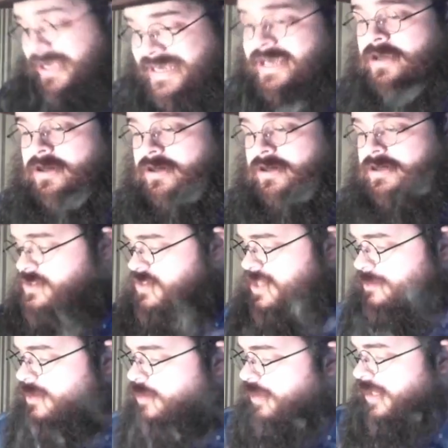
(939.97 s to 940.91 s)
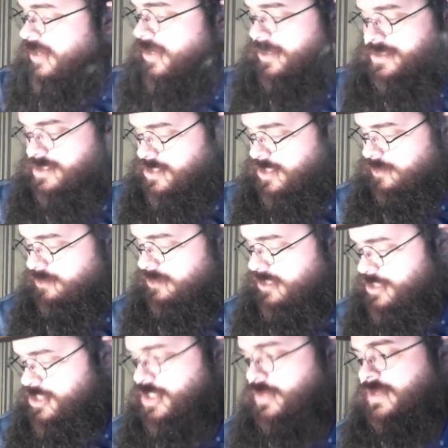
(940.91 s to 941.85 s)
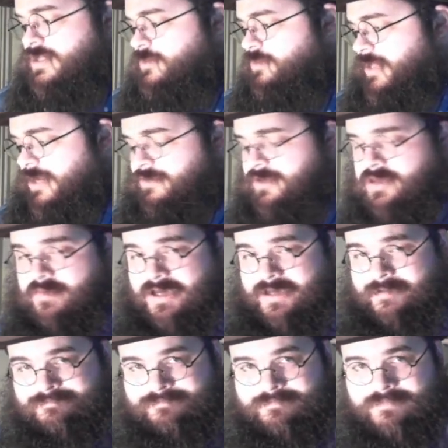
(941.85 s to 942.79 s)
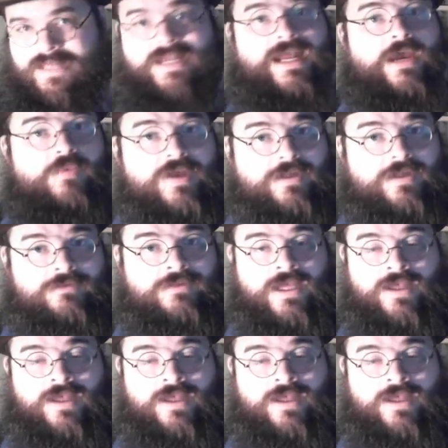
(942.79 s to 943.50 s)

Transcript: eager to see me play Hearthstone because you want to play with me, and I will.